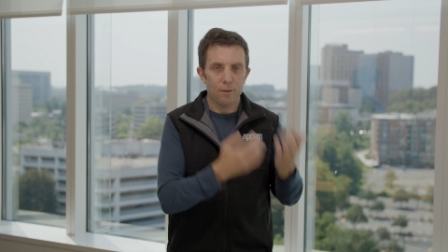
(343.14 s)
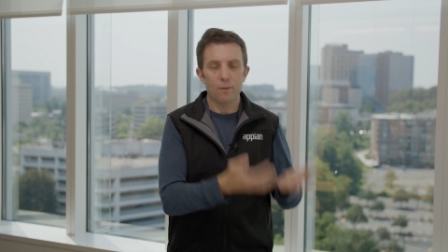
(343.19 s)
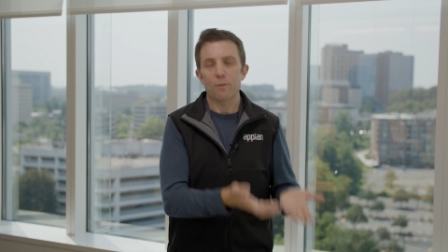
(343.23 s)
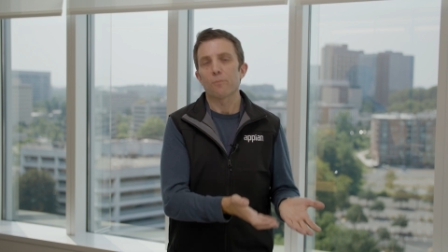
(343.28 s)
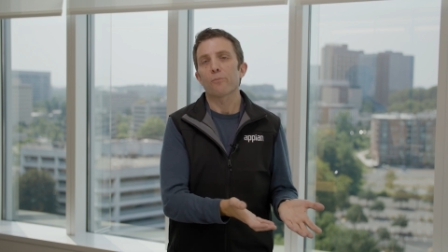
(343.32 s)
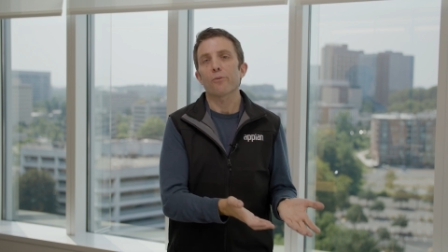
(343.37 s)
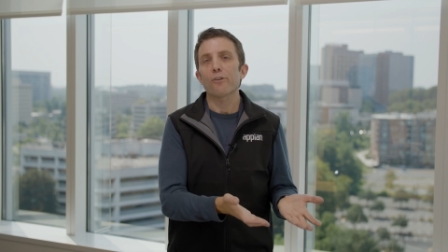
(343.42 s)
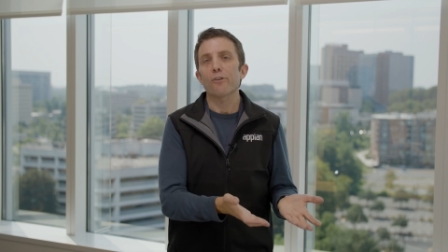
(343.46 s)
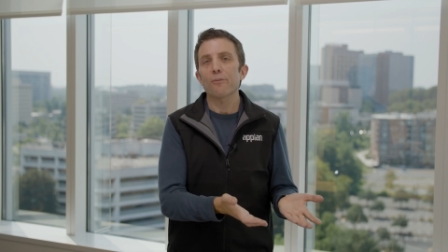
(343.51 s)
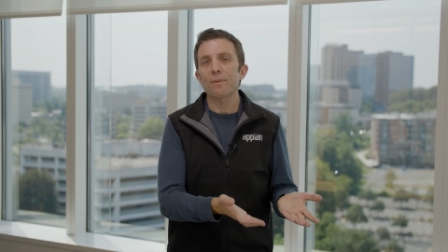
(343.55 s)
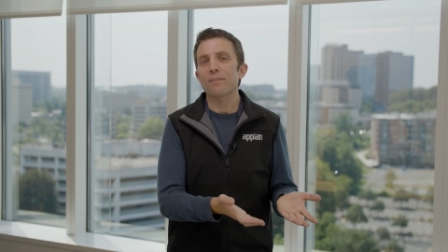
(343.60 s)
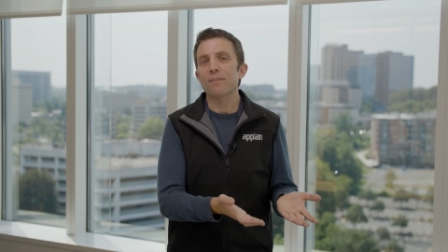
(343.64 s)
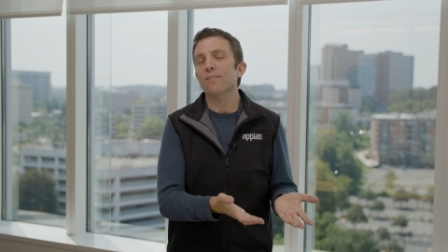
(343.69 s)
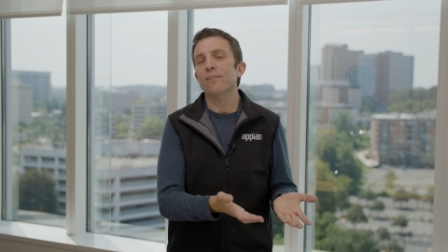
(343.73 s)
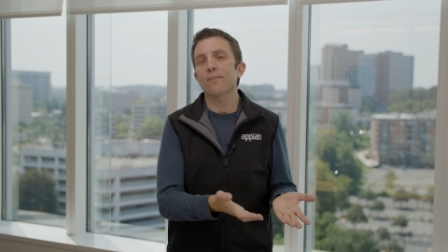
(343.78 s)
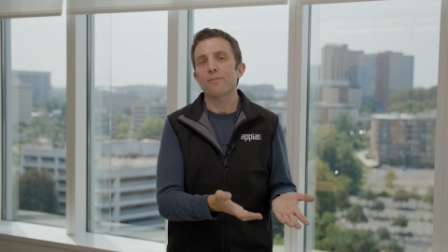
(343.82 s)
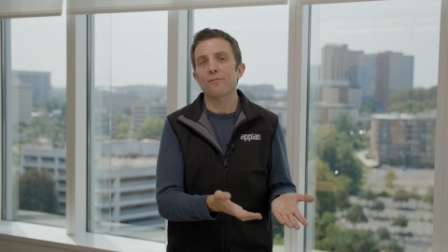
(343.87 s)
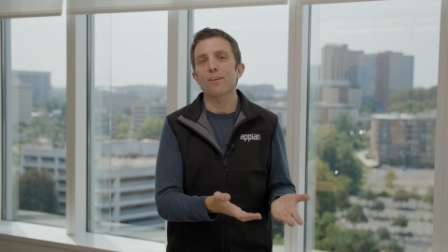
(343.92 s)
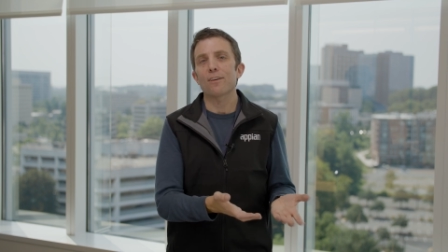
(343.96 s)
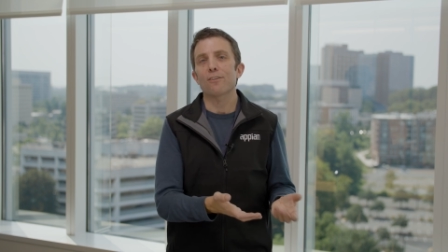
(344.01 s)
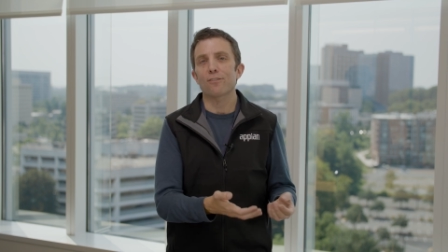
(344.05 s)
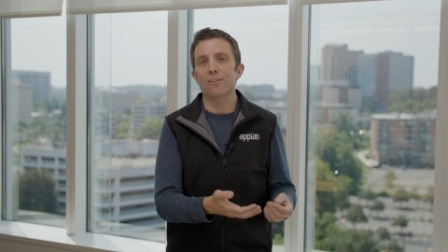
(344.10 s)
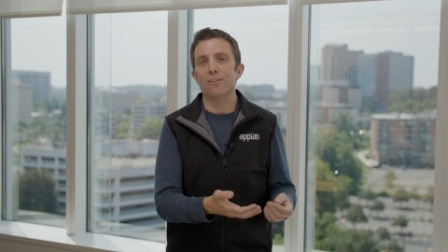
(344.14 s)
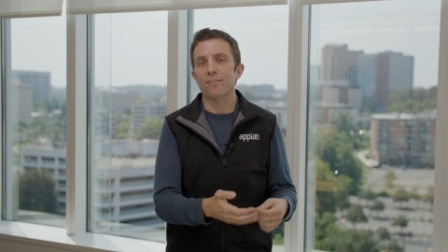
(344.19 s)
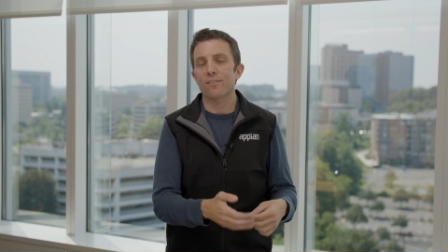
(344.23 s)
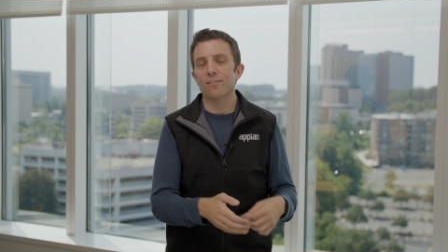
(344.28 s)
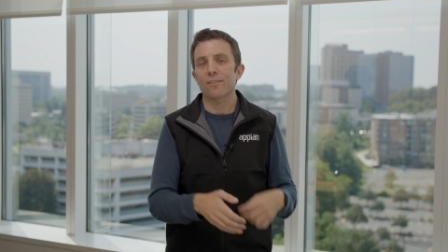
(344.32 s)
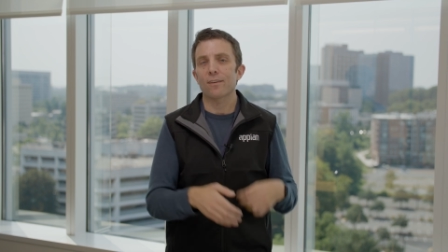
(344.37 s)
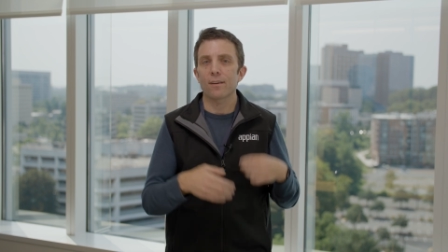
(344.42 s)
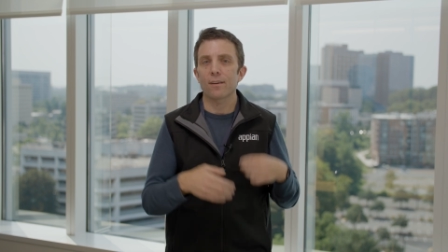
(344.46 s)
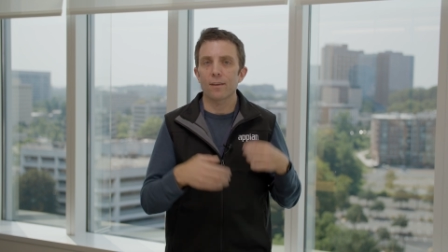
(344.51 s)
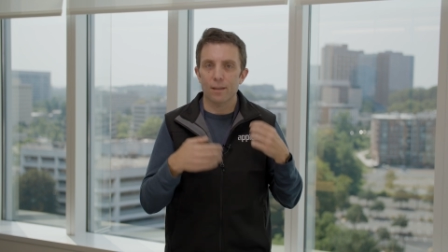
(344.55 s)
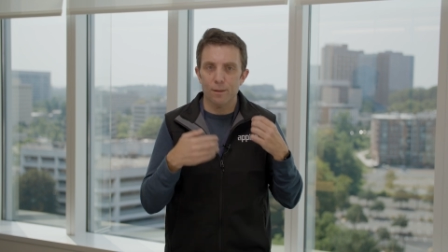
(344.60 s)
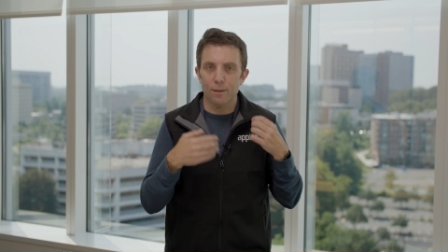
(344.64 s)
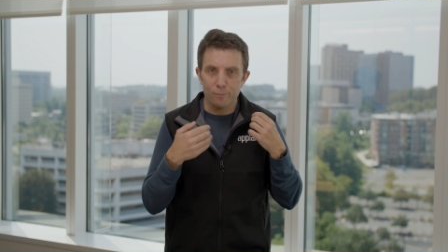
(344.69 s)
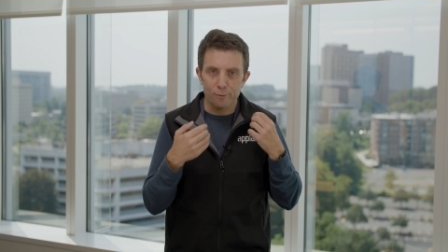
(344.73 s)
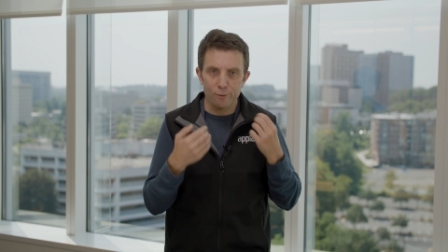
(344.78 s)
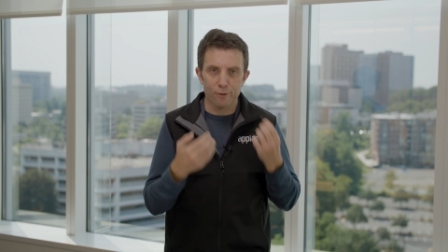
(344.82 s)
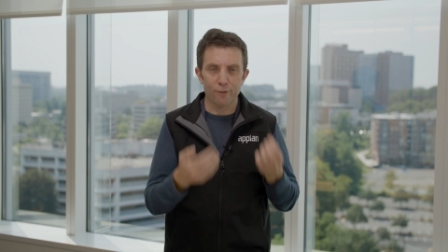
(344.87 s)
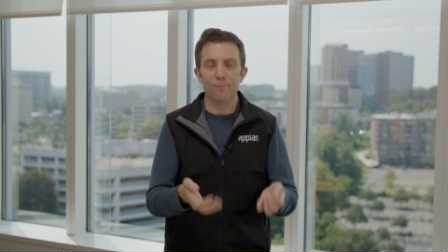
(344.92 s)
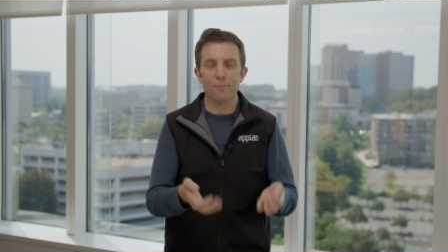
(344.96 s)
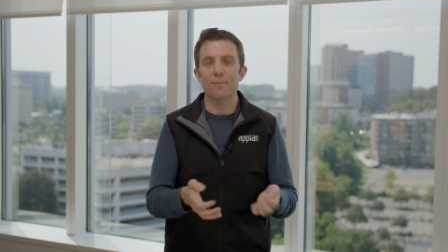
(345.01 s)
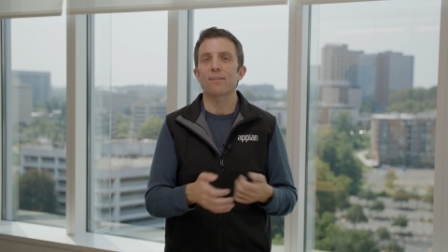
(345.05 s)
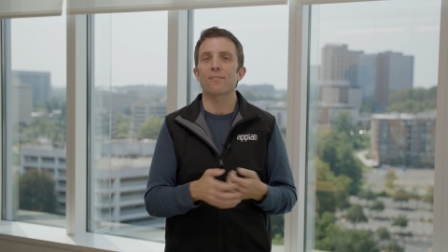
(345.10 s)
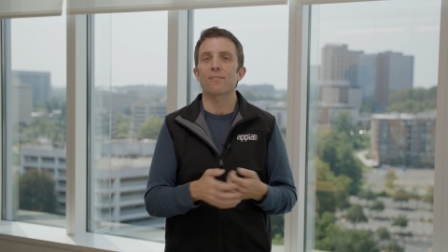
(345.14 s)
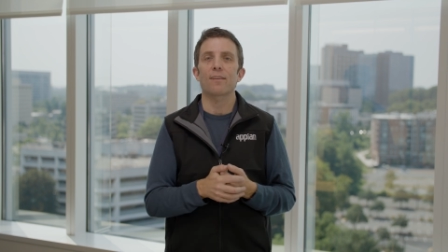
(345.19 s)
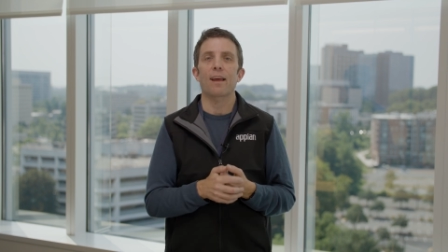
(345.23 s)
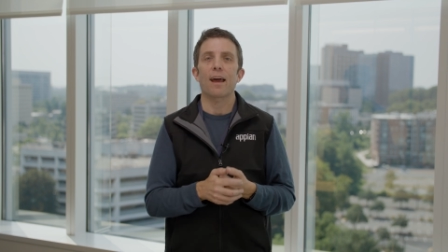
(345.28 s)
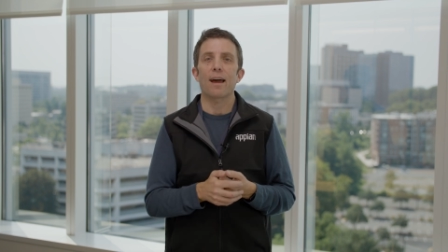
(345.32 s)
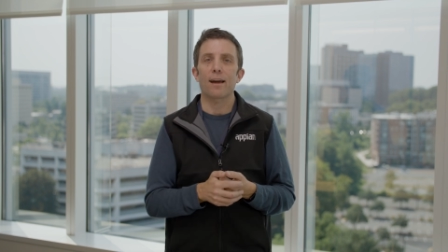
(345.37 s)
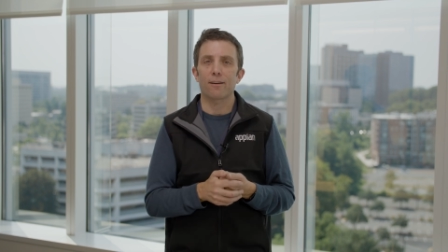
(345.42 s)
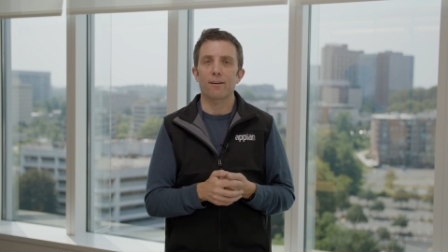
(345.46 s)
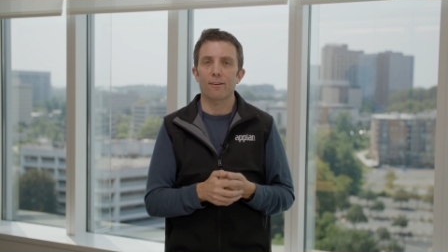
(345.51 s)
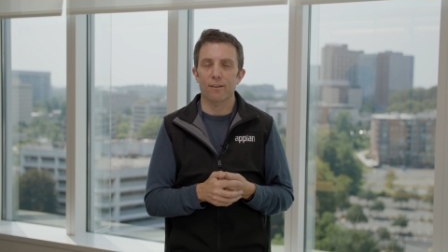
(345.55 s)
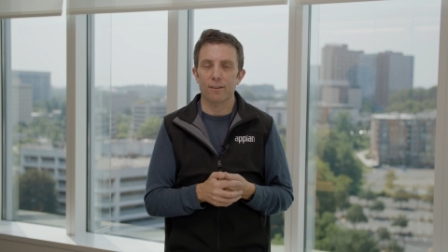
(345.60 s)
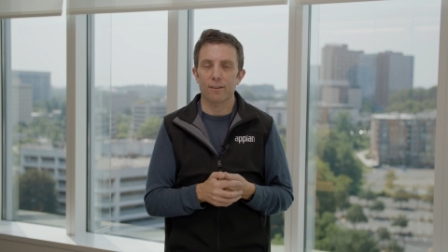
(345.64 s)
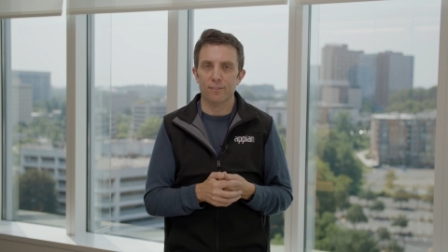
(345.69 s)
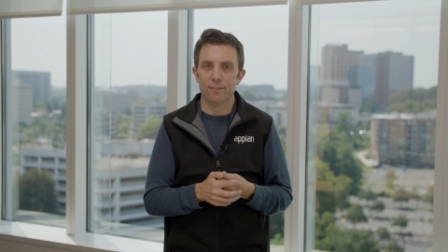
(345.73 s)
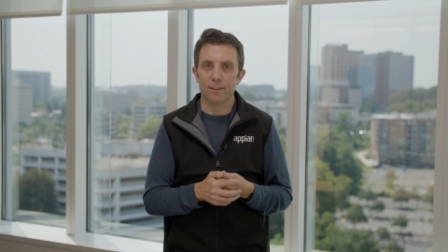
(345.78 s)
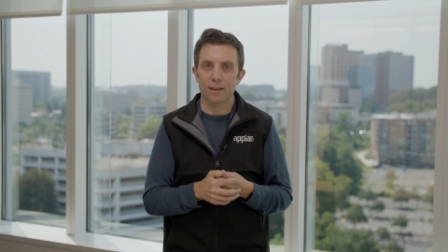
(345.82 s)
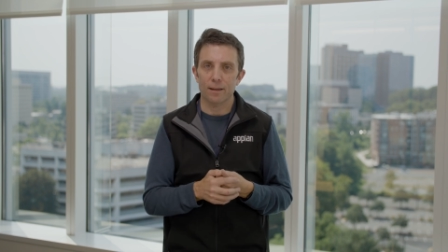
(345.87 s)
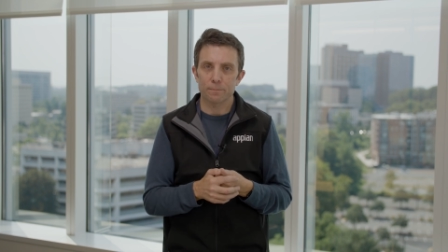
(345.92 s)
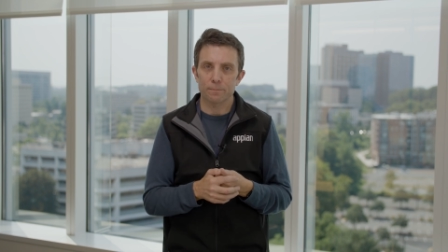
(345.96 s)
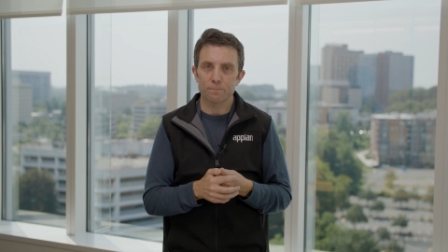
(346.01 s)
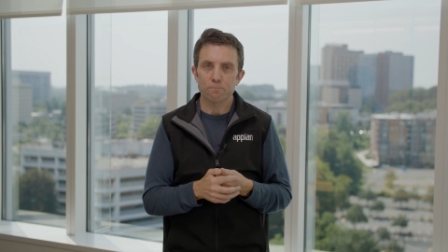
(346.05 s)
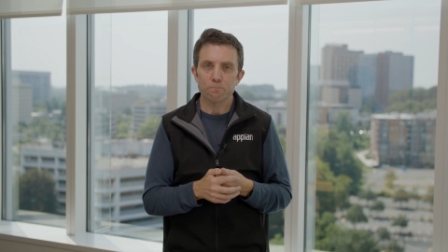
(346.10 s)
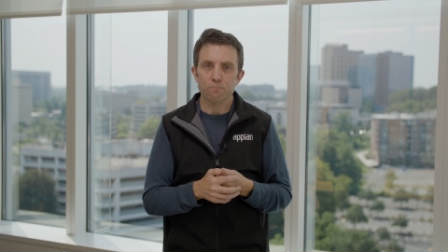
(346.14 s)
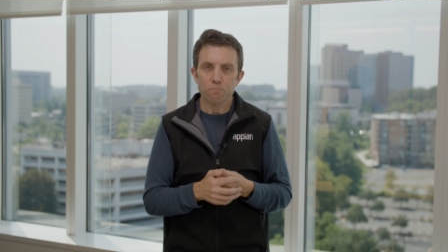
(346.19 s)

improvements in efficiency, improvements in accuracy.